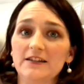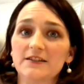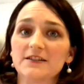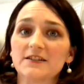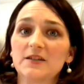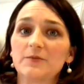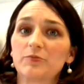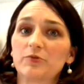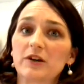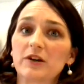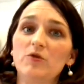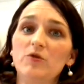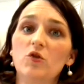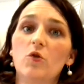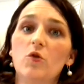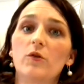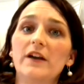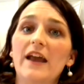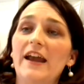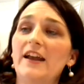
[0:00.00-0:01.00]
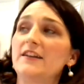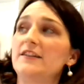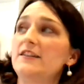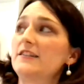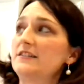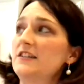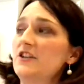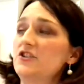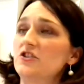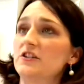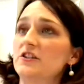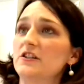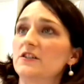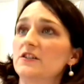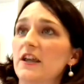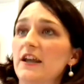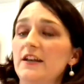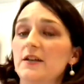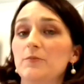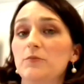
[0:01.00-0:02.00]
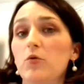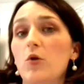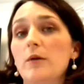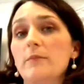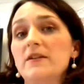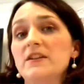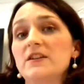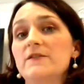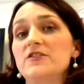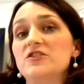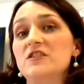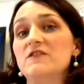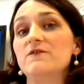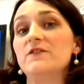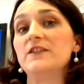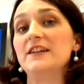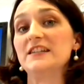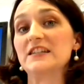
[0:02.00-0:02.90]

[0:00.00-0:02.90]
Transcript: The Supreme Court had a decision in Employment Division v.